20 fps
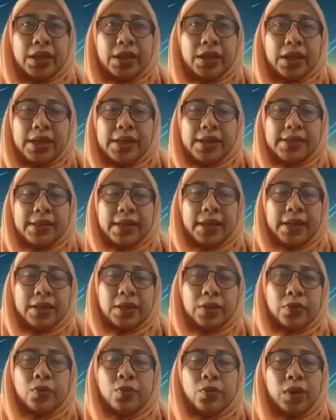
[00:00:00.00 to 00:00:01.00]
is
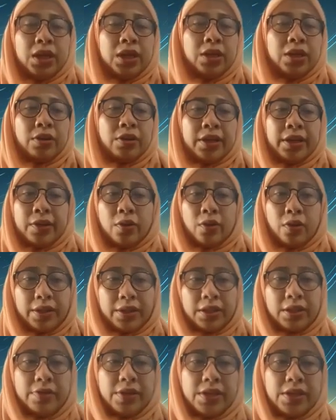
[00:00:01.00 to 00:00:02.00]
at the cooler or the
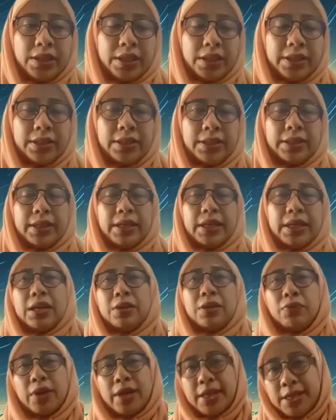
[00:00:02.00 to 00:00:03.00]
hotter region,
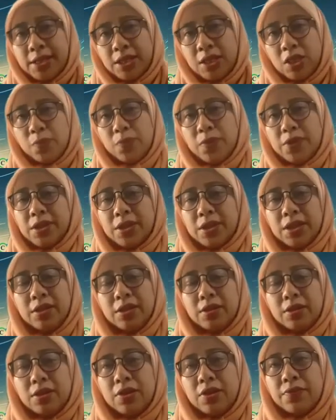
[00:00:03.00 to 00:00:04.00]
and what is the
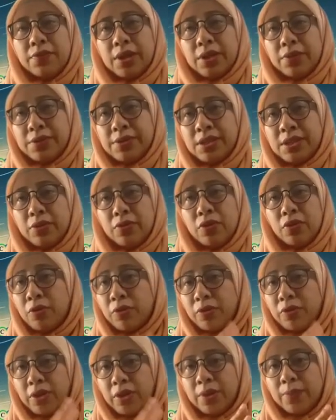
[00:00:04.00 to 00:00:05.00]
luminosity of our star,
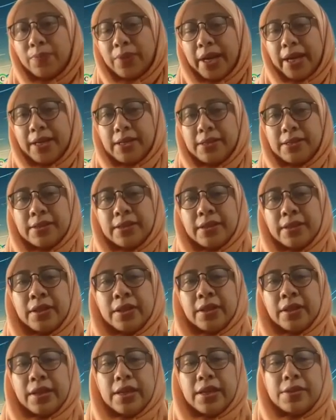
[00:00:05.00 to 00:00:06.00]
or the brightness.
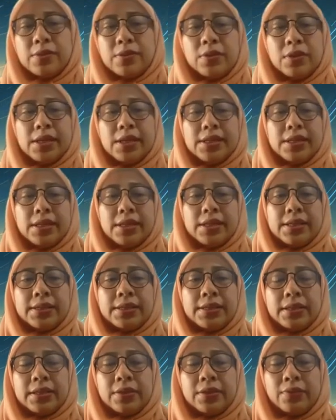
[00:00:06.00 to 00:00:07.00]
Okay, so this
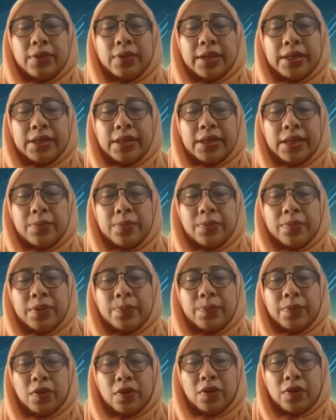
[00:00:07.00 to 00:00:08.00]
is the one that
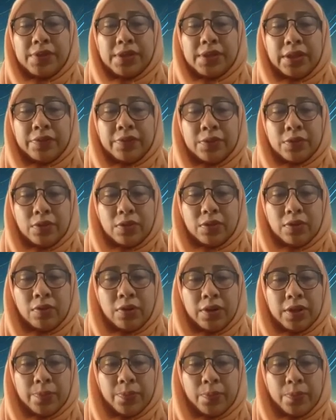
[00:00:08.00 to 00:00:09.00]
people observe. So
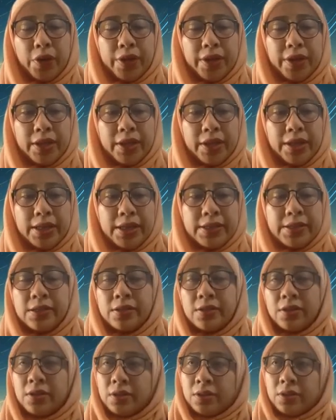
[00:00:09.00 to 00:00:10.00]
all the point here
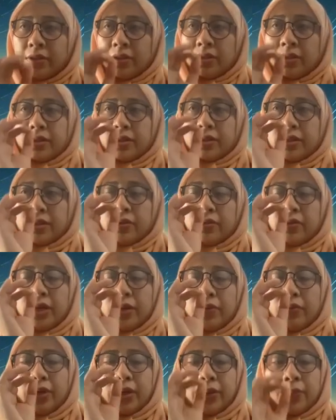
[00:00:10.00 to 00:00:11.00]
is
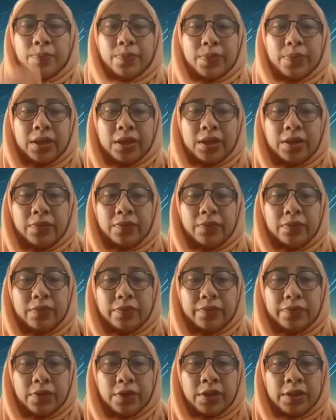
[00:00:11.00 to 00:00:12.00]
only one,
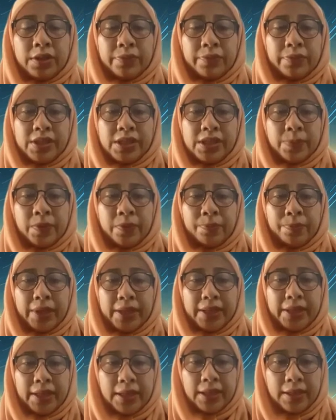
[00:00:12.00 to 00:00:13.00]
for example,
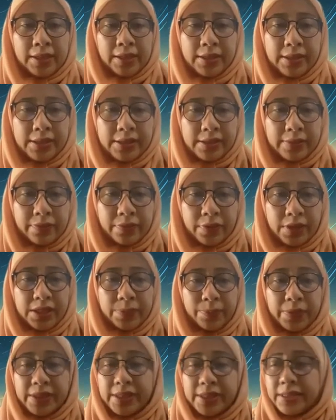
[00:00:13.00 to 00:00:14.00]
particular, for
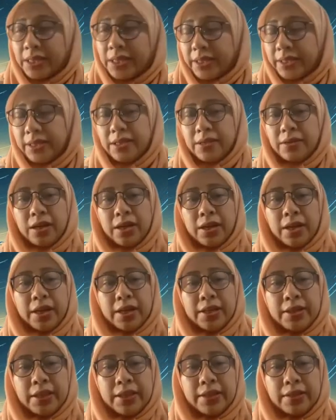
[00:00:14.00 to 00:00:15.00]
example, sun.
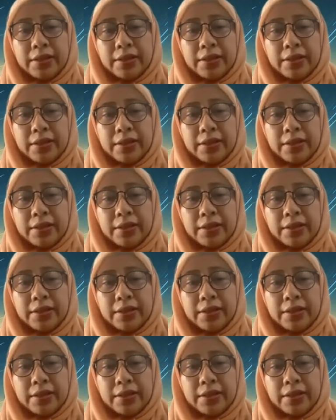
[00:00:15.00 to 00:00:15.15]
I think